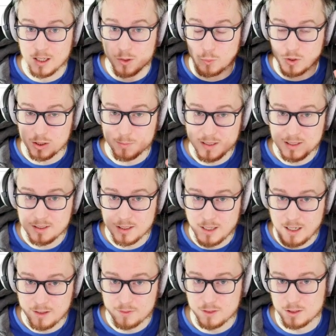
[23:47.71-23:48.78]
Which means that
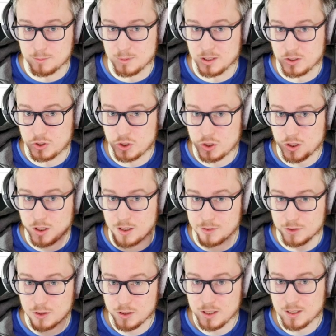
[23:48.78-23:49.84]
After Image is
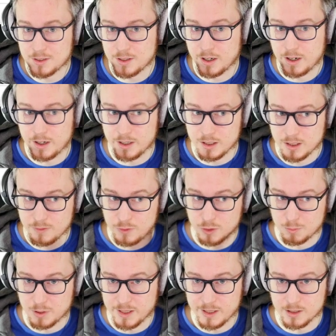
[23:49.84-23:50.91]
good against the Heart if you're
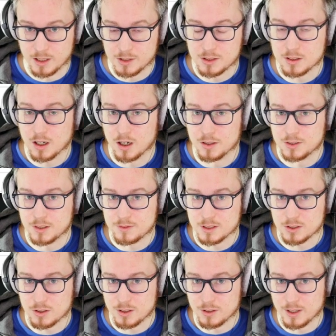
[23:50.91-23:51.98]
playing lots of cards every
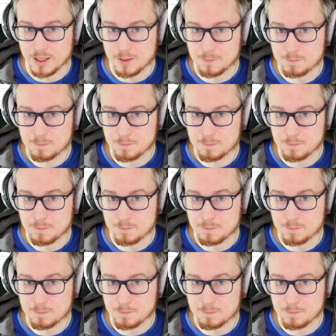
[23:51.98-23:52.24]
turn, right?